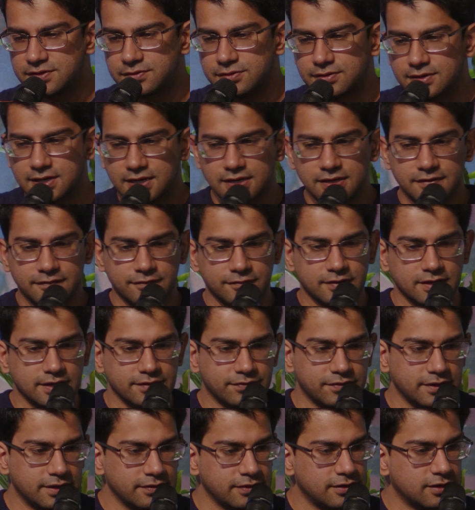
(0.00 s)
another kind of
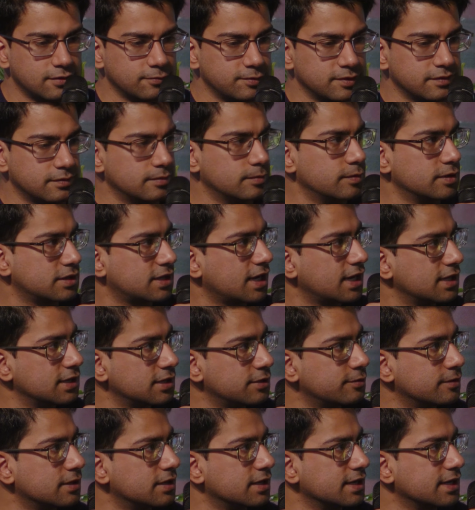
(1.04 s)
thing there with
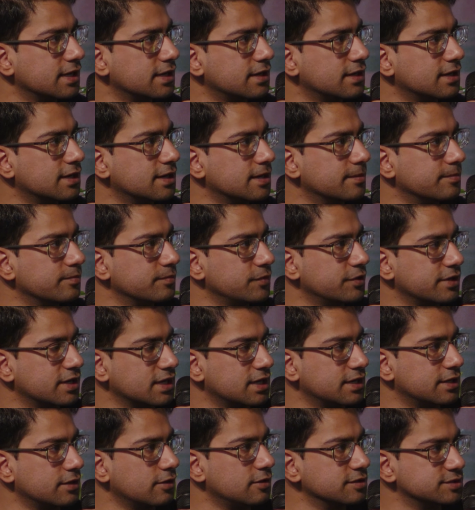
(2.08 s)
Kailua, and you're
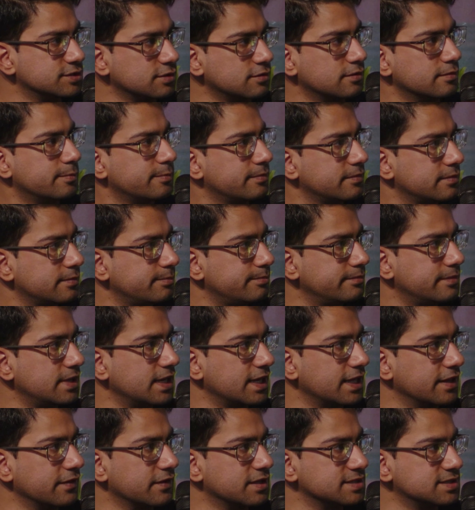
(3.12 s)
kind of also
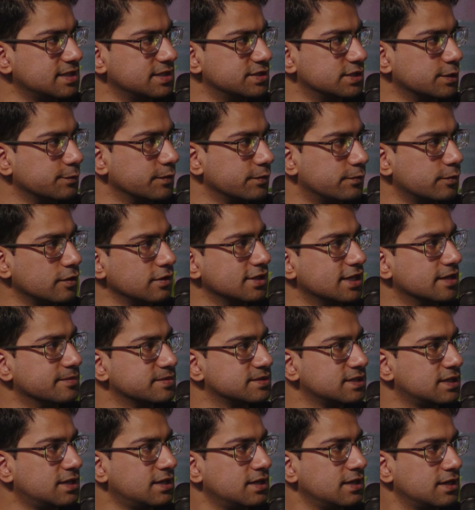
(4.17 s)
making this easier with
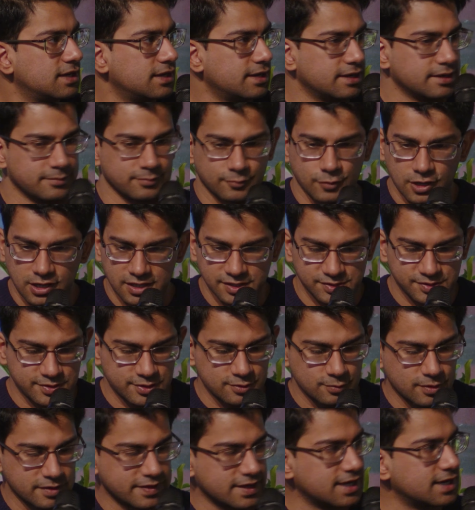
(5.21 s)
rollups. Walk us
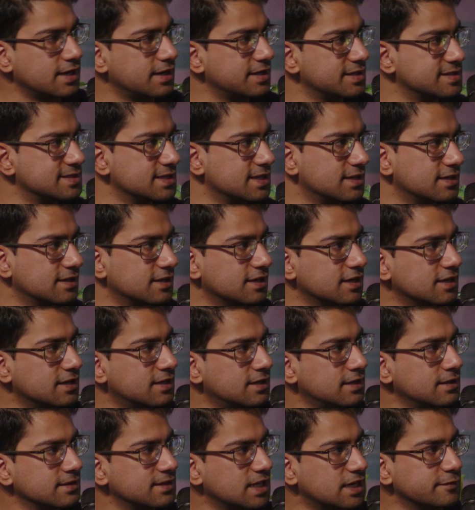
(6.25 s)
through what that is, and then
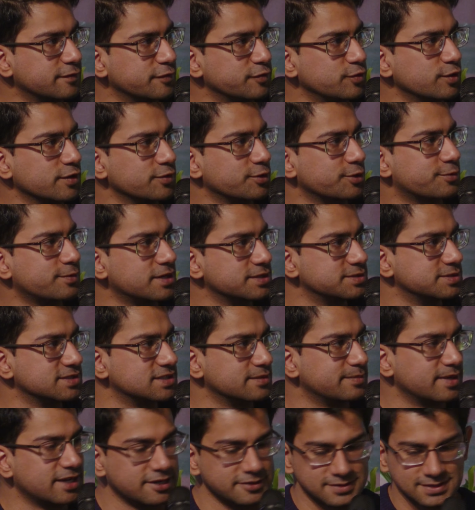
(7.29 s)
I have a few other questions
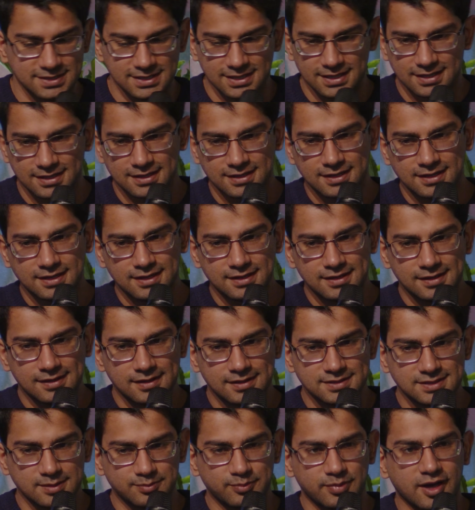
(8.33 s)
about
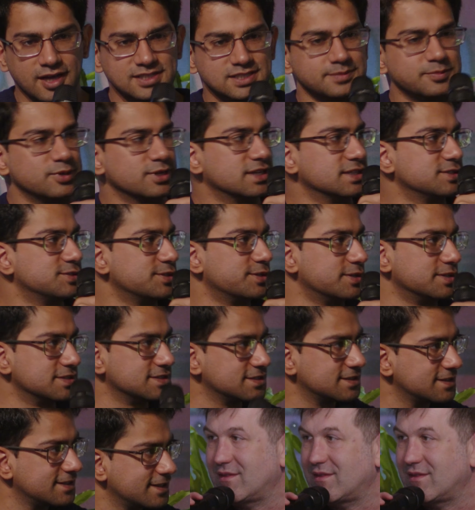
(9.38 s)
some possible concerns.